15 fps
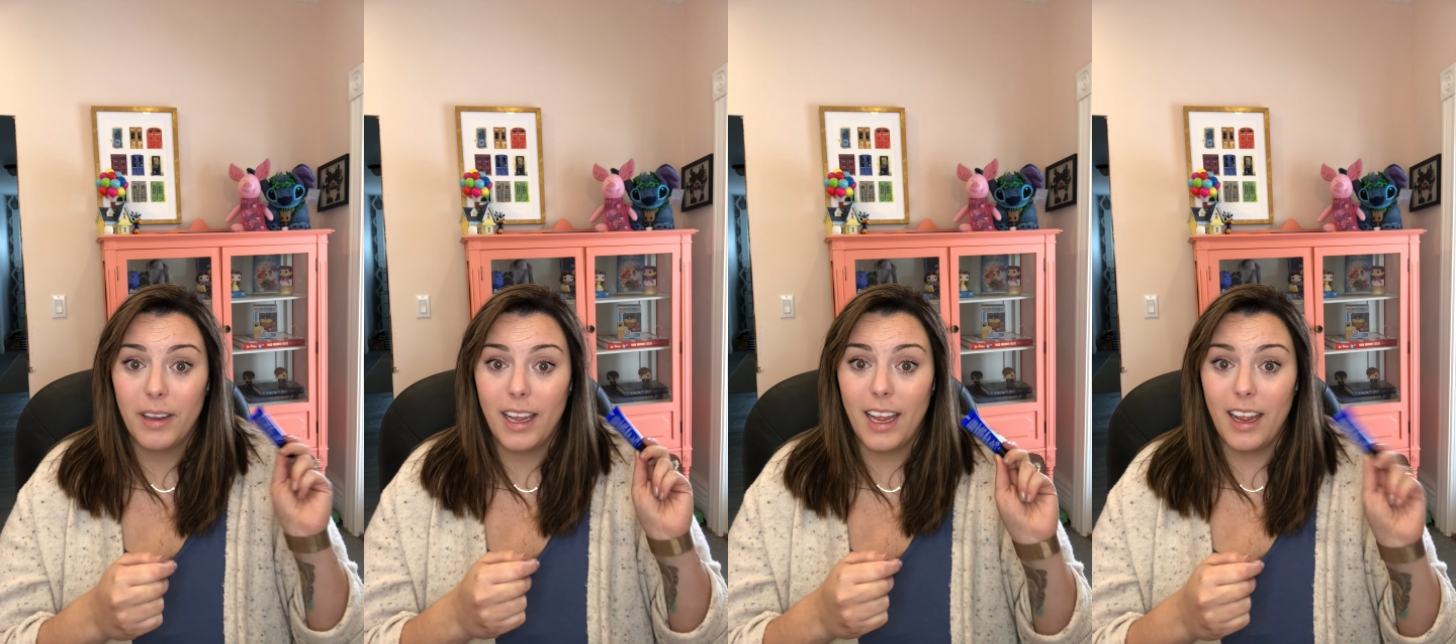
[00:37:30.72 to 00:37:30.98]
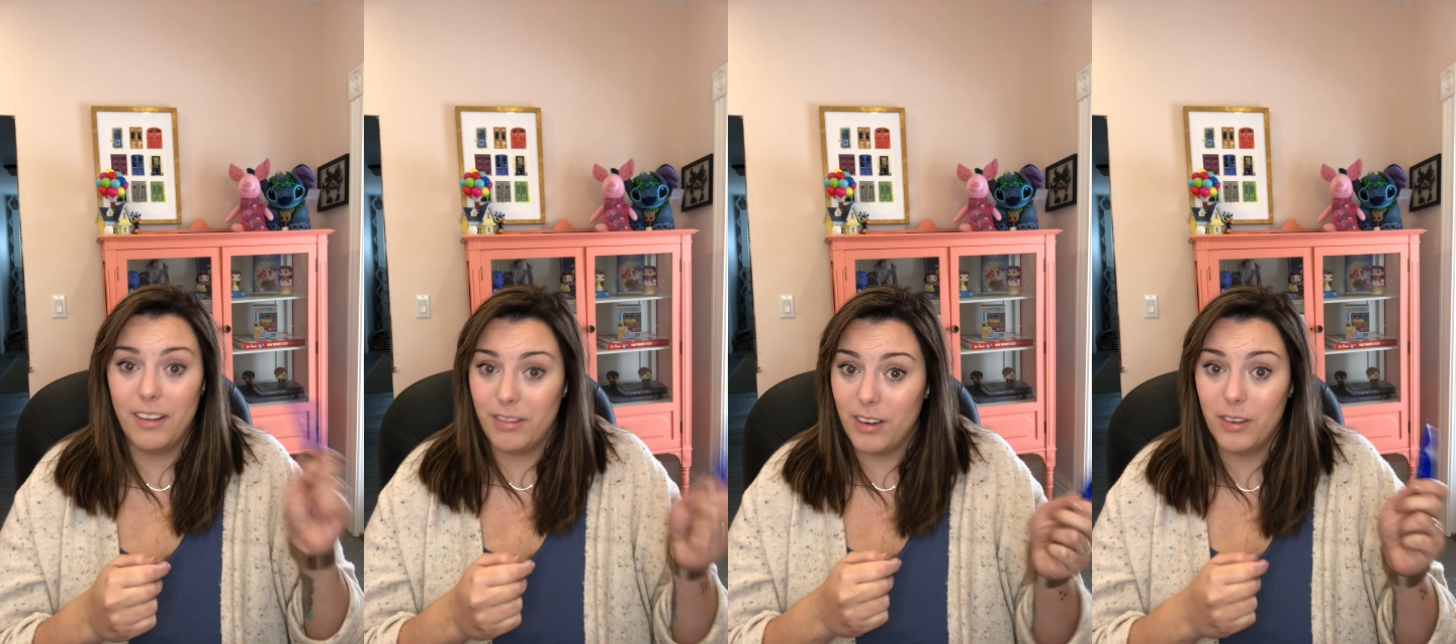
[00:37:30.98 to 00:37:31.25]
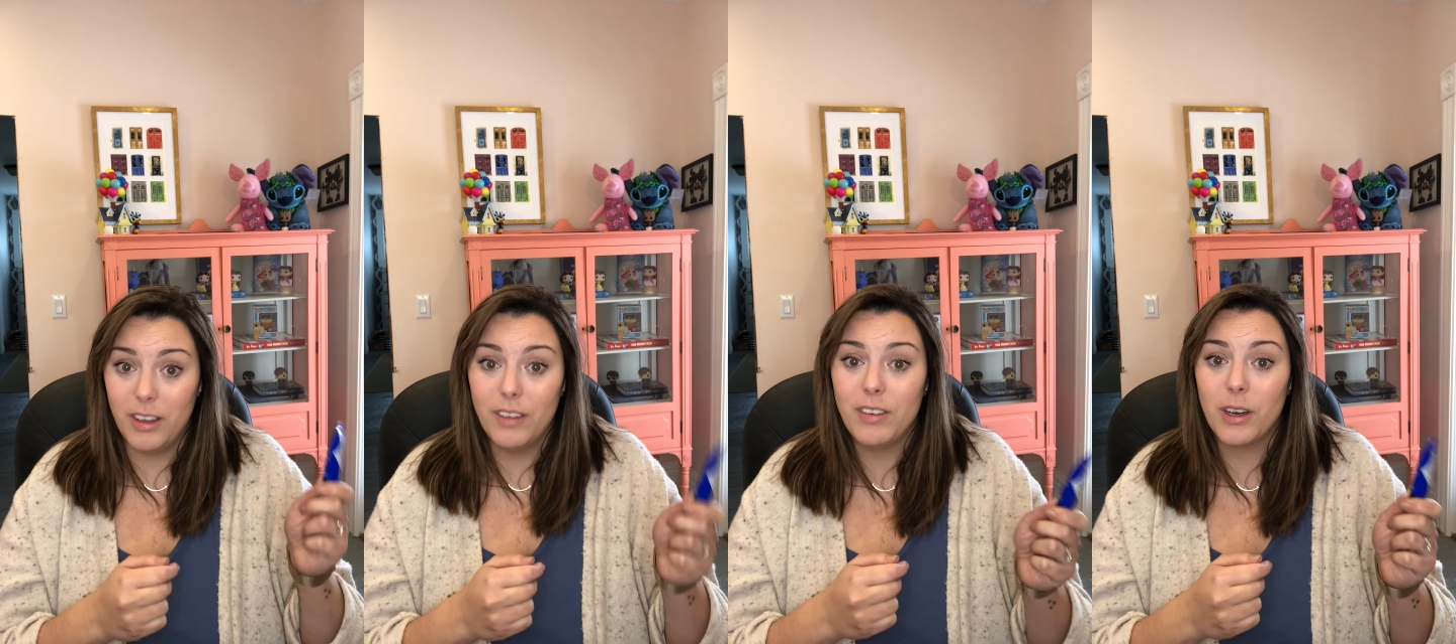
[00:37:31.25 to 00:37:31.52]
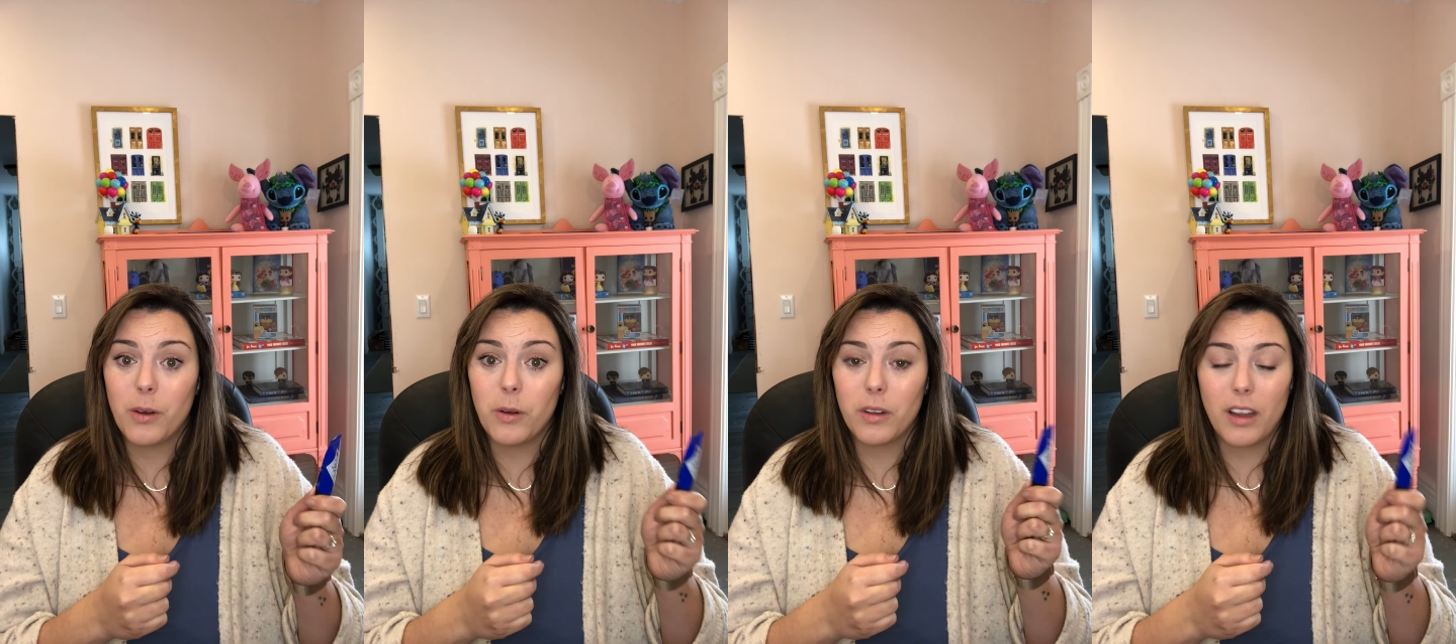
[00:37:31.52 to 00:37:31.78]
If you live in
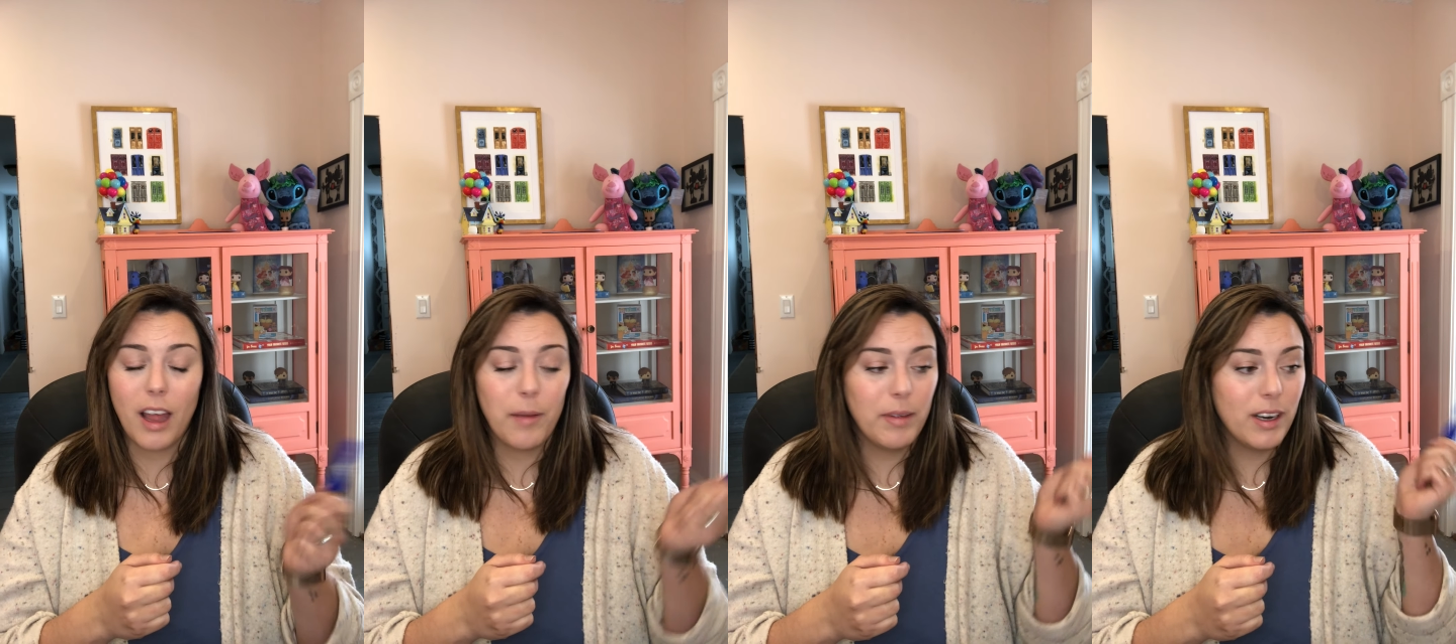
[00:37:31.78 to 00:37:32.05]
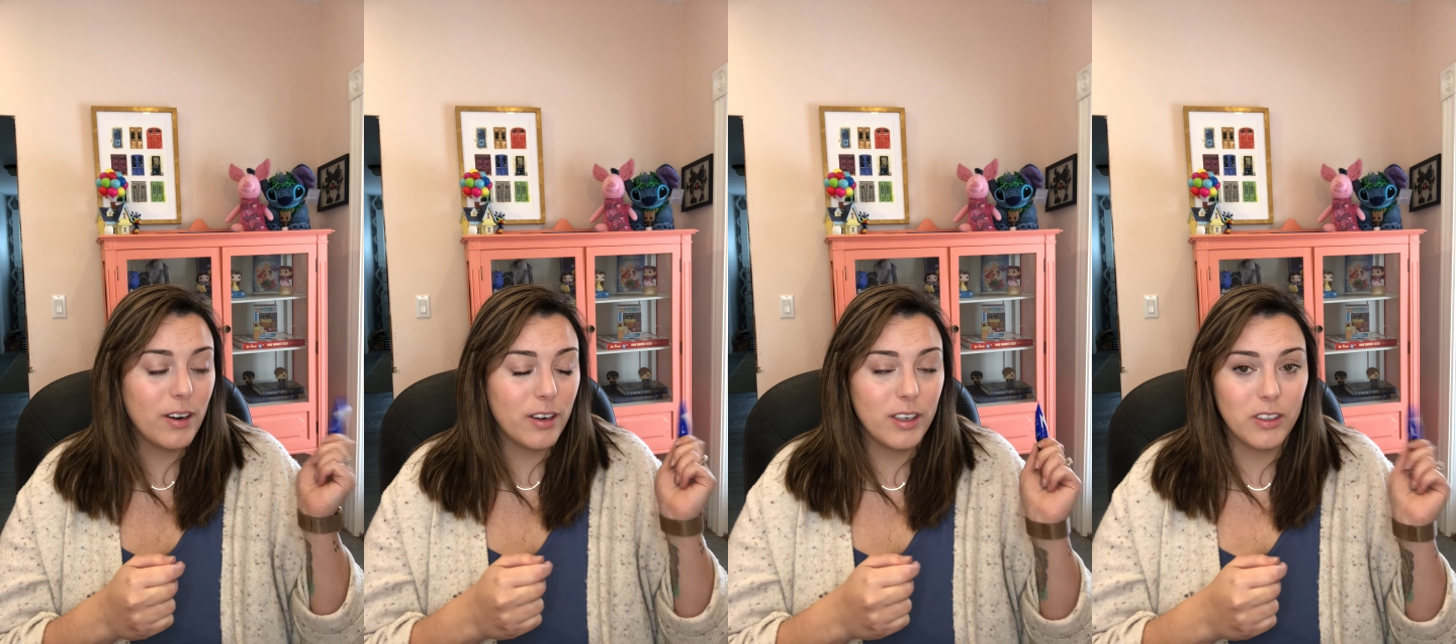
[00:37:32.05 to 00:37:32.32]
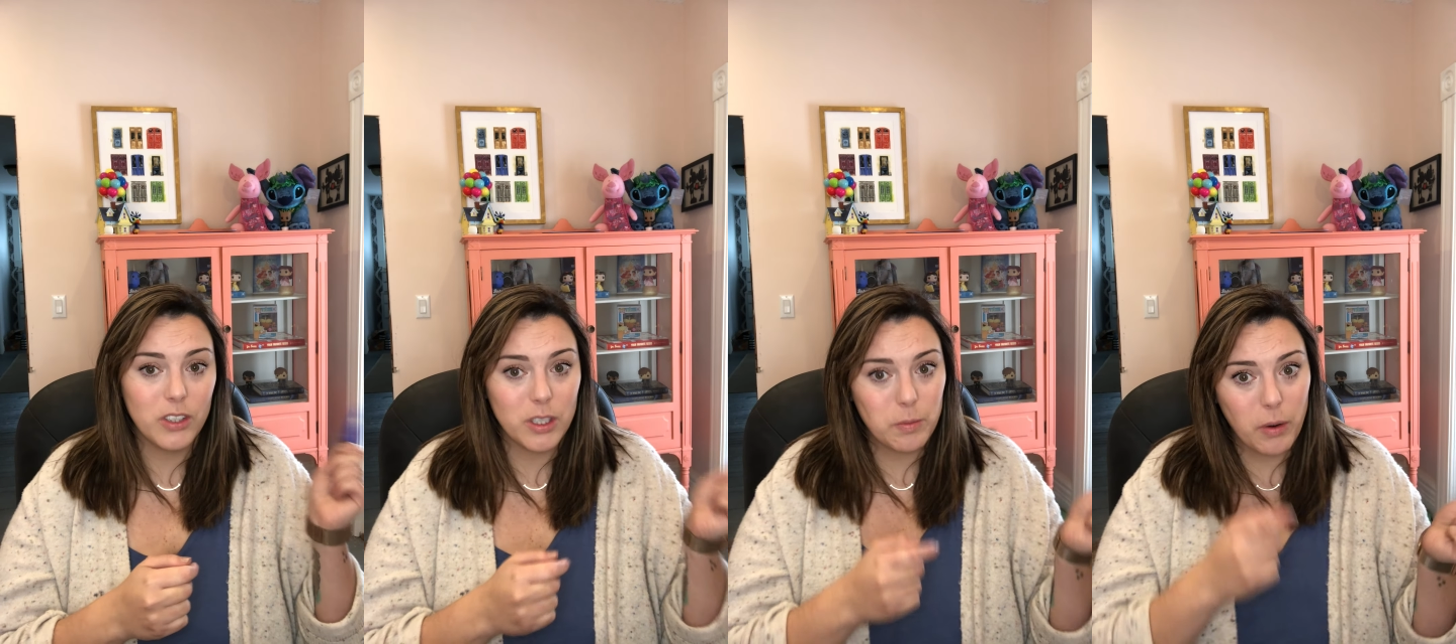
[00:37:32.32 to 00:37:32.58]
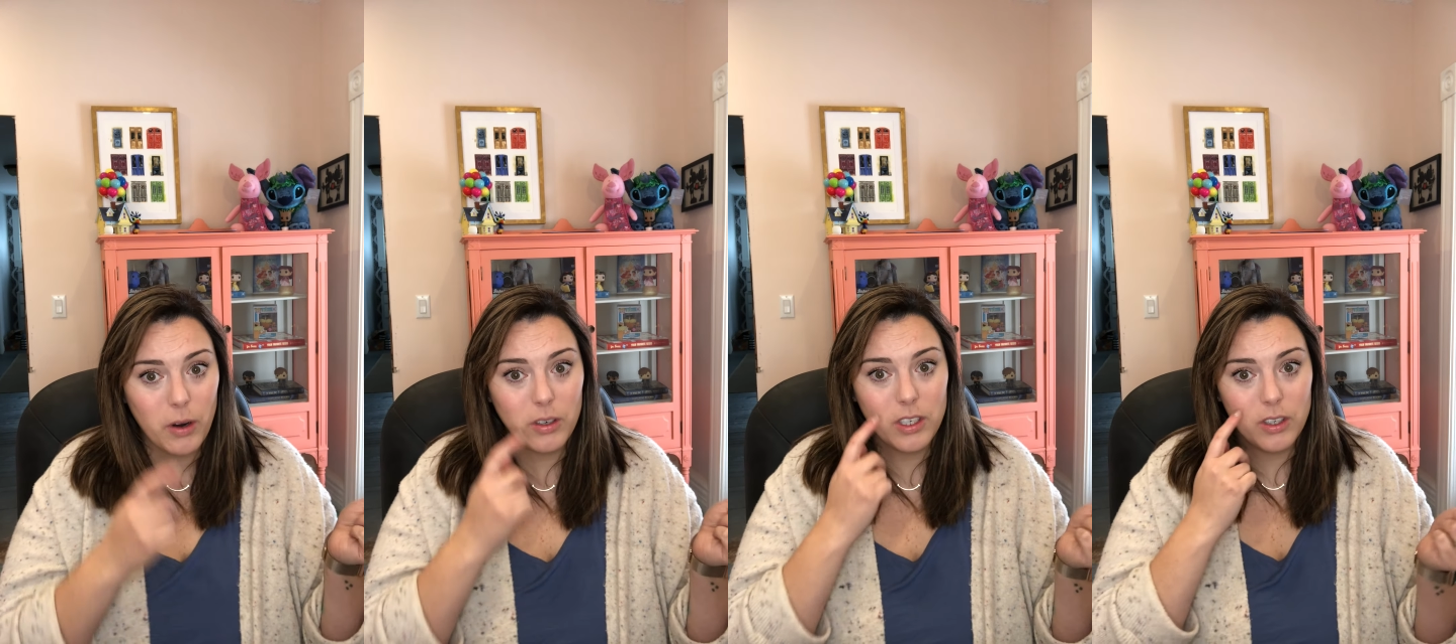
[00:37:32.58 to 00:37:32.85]
a cold climate or you're just
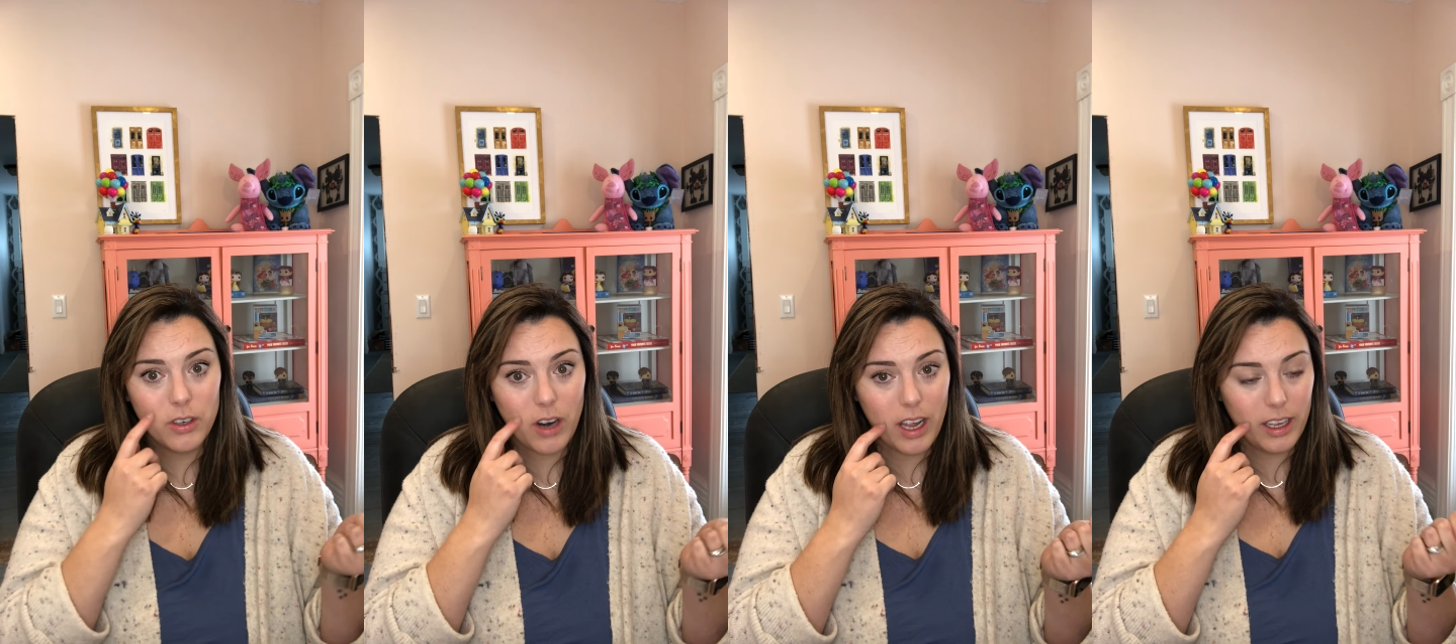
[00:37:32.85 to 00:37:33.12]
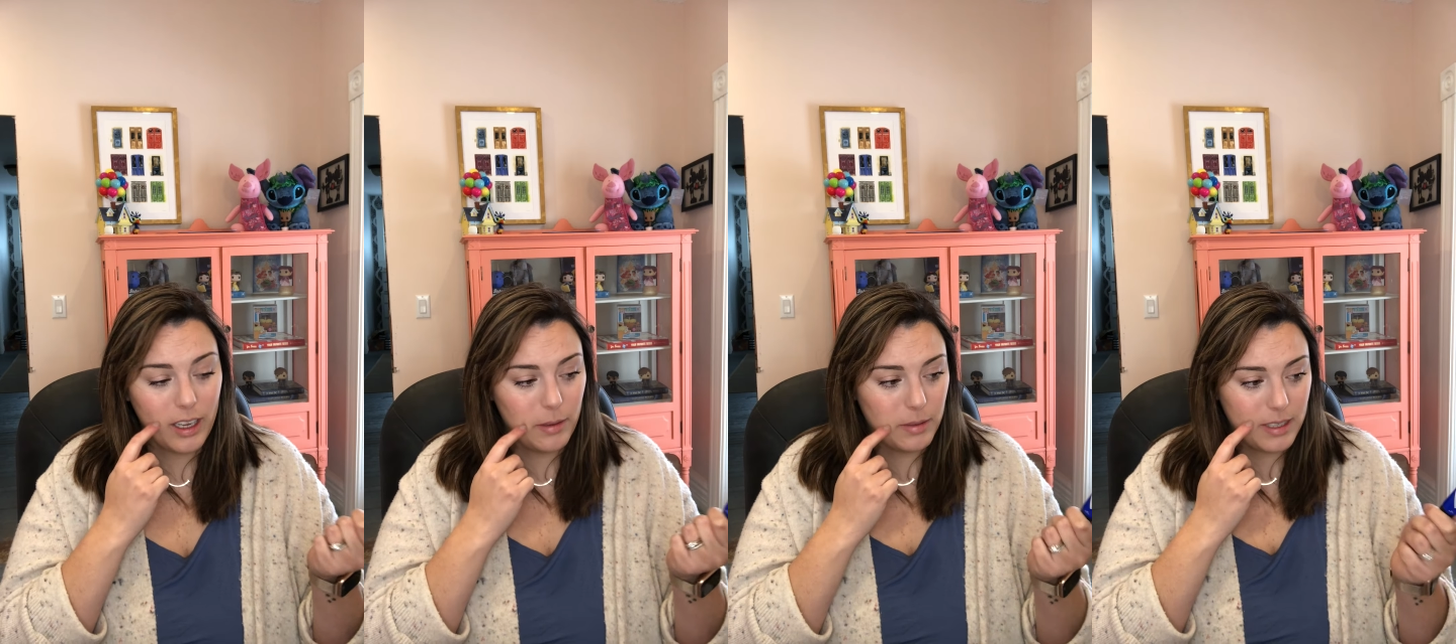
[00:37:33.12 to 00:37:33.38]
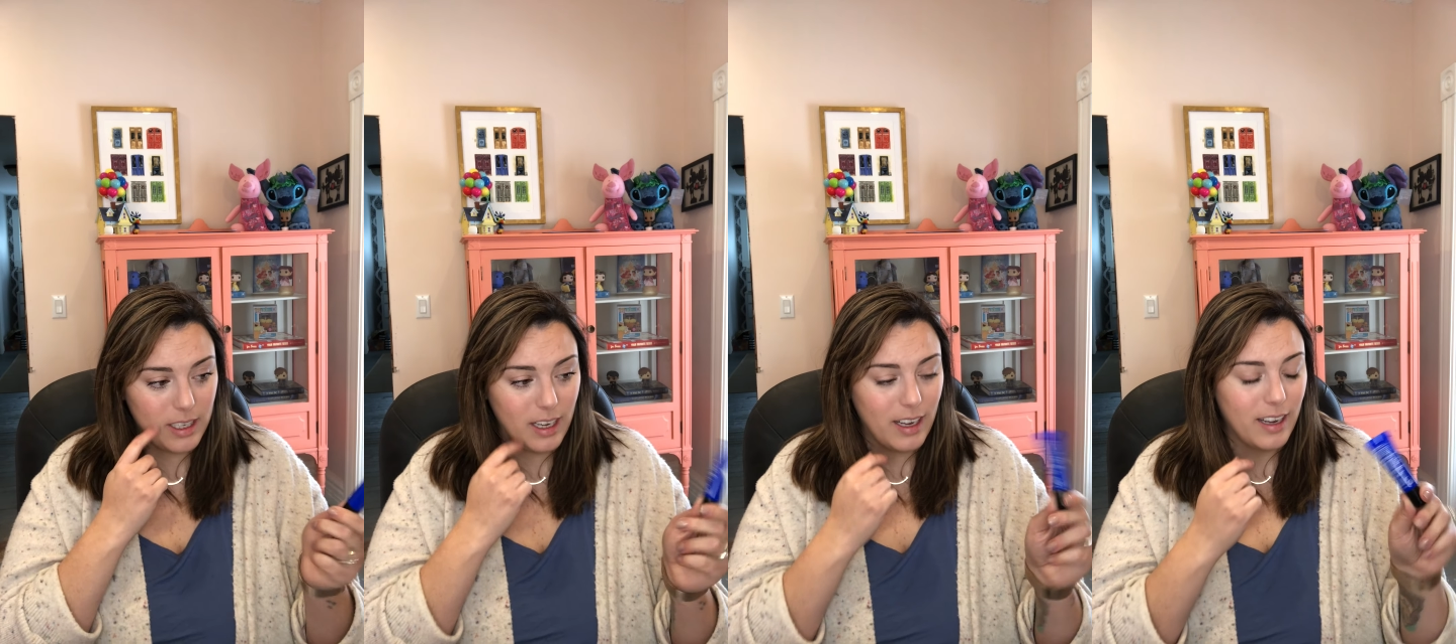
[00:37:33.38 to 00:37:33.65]
prone to dry lips,